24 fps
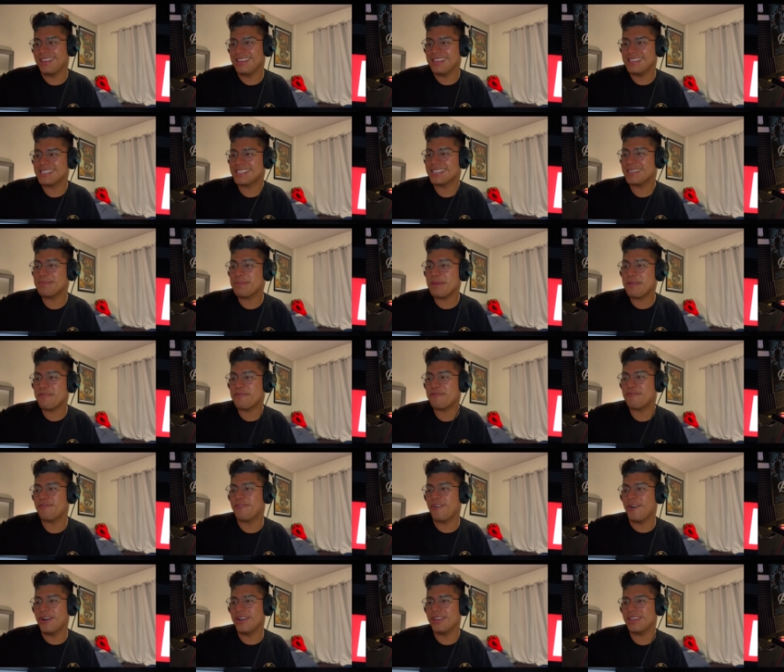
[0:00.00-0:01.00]
he's gonna be
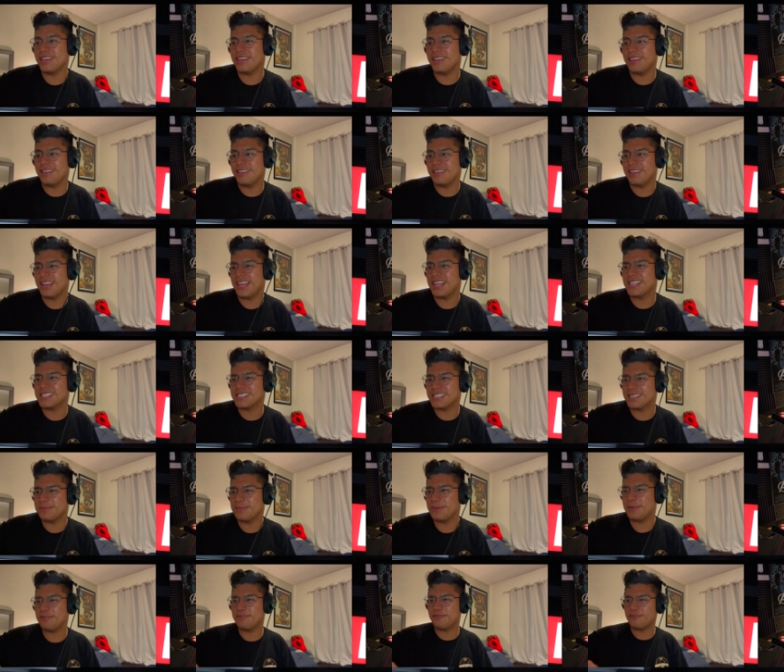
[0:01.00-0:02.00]
funky. It's gonna
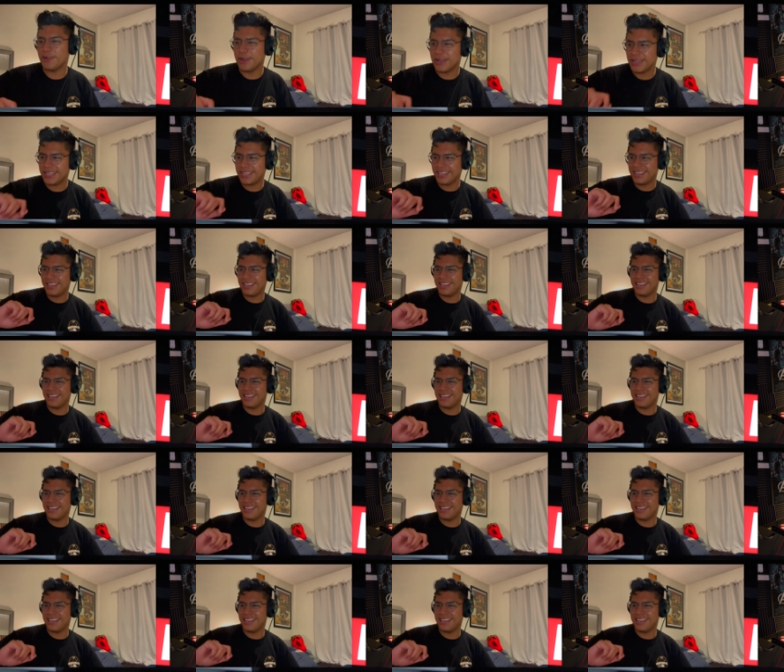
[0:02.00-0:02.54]
be funky.